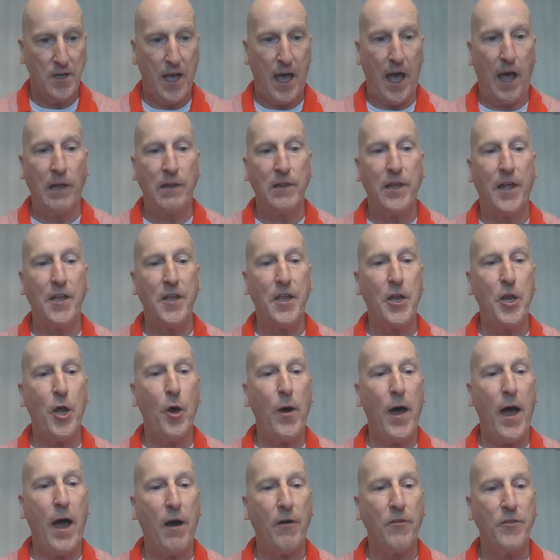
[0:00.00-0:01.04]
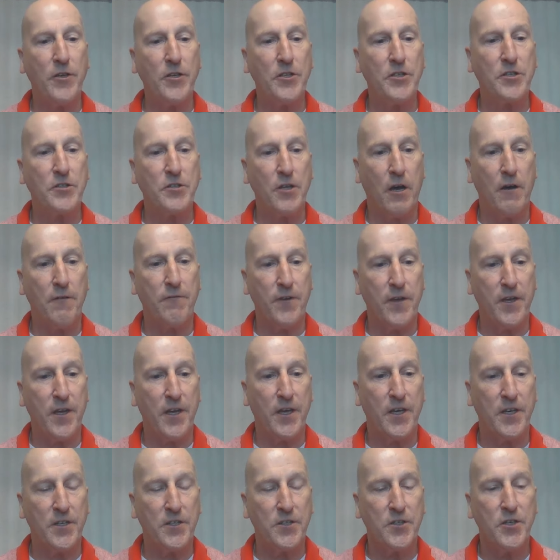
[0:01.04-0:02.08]
I'll let you know how this stuff
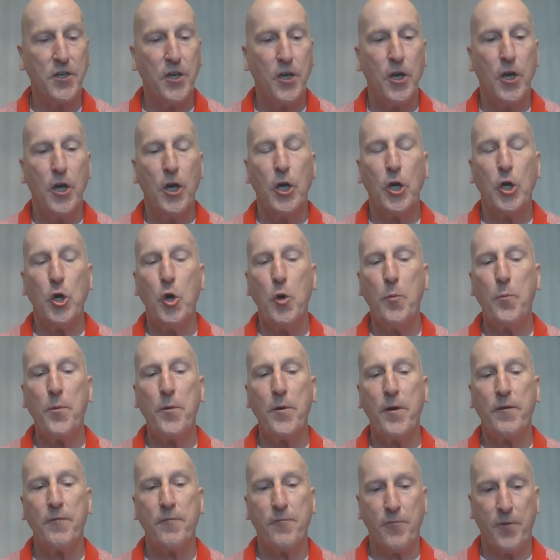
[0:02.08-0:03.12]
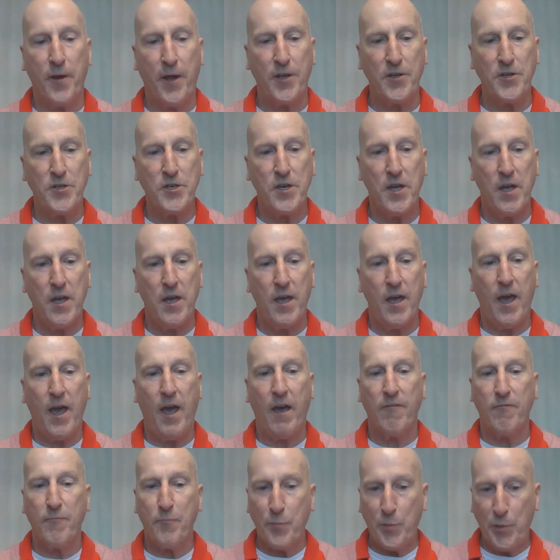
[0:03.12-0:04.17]
is. Cooper and French
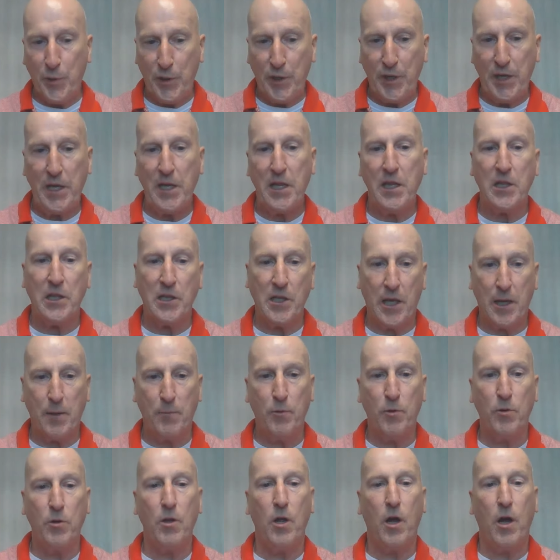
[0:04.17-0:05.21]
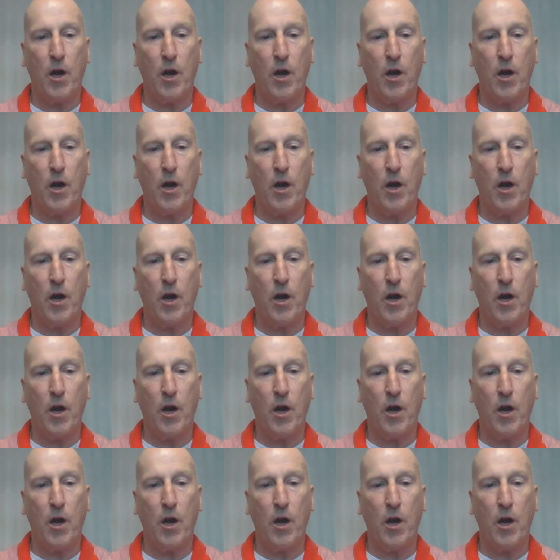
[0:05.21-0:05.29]
have pretty label